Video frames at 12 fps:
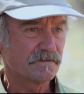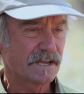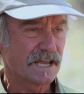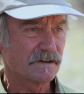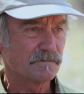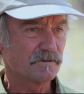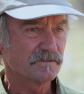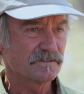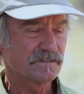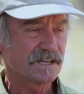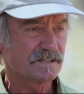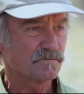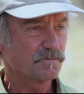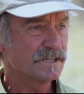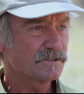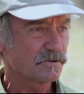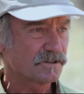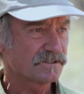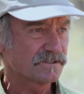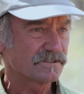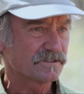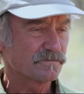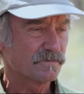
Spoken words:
animals as resources to